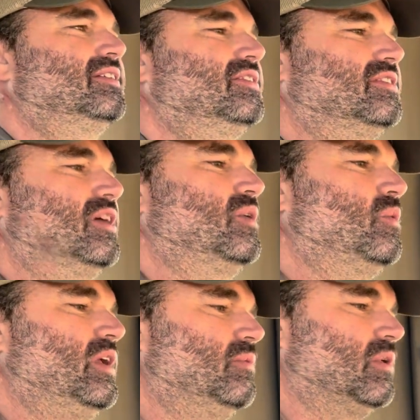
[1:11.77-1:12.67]
So
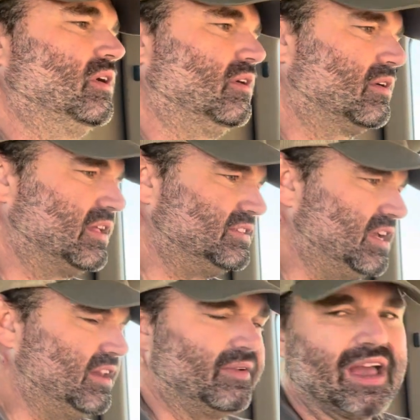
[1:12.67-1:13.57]
we will
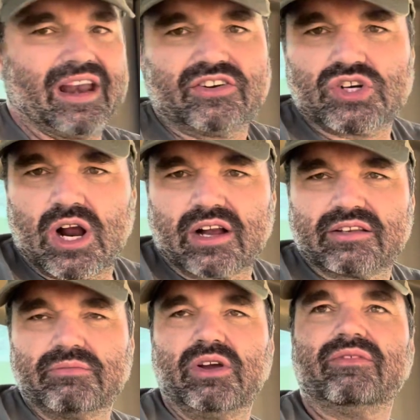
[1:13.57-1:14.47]
continue. We got a truck
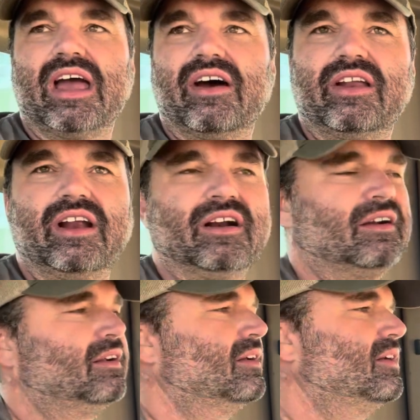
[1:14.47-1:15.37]
to move down
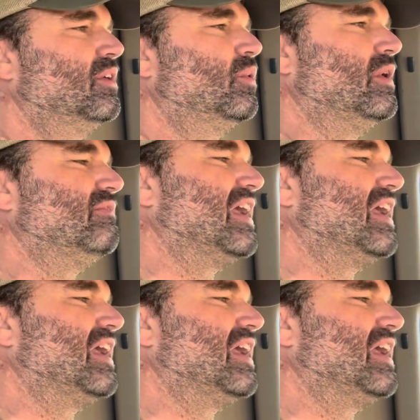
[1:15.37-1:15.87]
here. We've